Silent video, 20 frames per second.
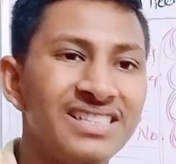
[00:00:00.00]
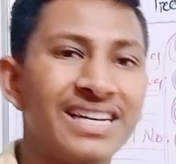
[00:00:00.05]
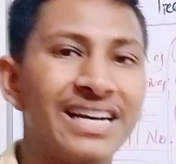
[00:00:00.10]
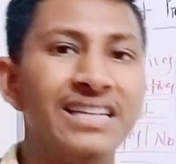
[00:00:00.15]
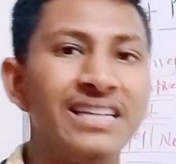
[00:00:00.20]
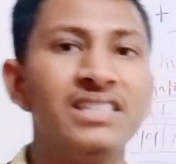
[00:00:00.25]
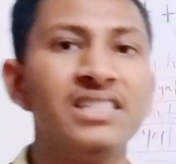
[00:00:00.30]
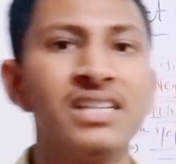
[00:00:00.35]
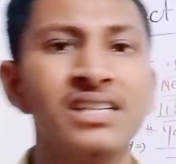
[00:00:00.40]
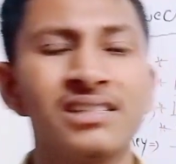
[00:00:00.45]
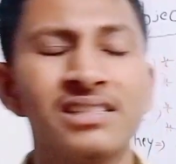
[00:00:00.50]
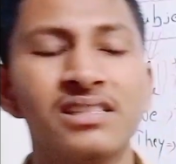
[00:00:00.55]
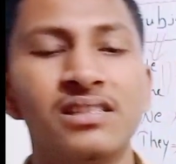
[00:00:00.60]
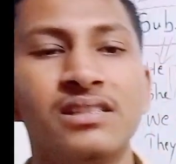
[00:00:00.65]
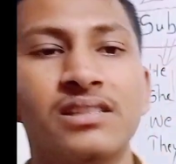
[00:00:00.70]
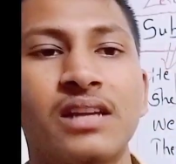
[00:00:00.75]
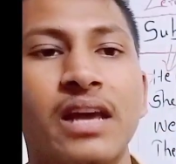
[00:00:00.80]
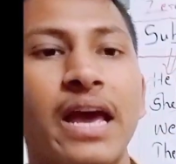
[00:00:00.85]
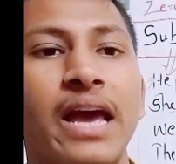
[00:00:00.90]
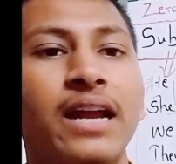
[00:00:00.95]

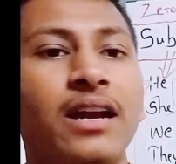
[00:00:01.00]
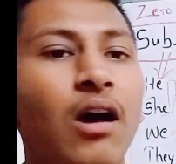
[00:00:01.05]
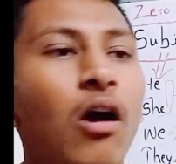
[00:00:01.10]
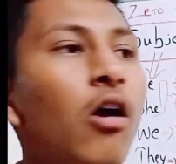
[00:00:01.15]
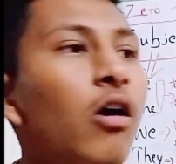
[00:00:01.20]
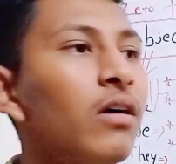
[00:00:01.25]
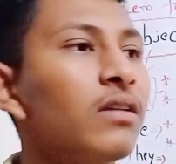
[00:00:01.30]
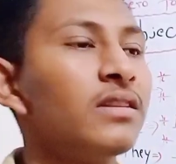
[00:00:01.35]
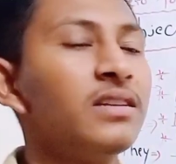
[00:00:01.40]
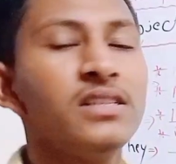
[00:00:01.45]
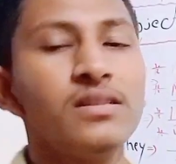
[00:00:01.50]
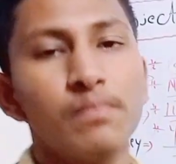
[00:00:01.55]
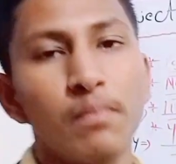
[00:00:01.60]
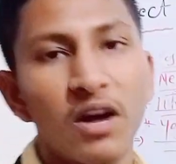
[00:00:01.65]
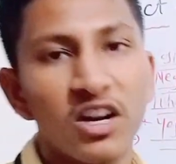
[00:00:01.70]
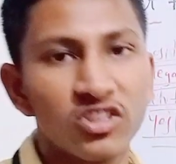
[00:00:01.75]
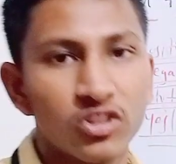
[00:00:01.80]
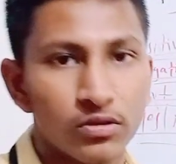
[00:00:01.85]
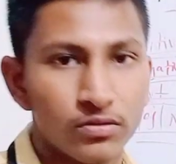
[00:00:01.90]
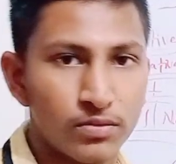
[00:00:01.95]
conjunctions, and all these
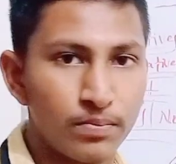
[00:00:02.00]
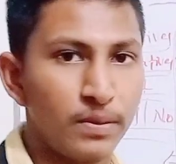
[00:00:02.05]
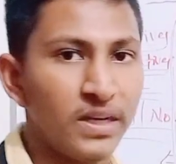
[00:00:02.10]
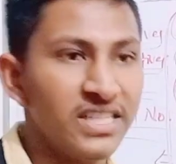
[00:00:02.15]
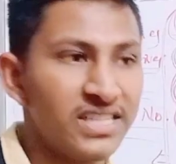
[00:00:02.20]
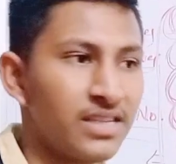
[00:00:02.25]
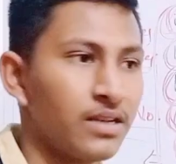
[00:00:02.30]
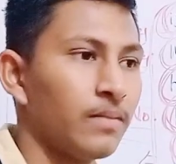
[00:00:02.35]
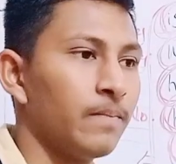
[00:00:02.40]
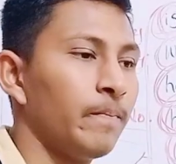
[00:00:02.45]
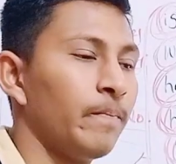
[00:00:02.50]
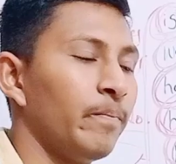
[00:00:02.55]
parts of speech,